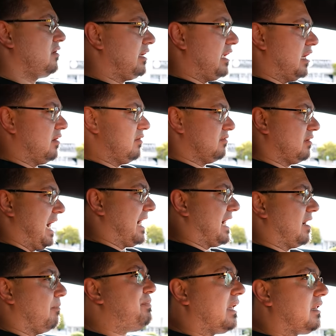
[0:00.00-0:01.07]
you know, I
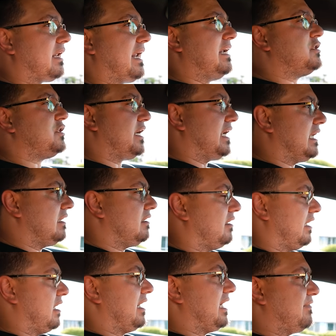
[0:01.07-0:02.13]
got a billet engine,
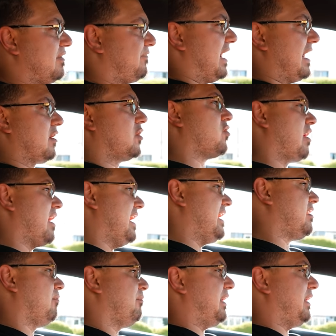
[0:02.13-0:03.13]
you know, even fire crank,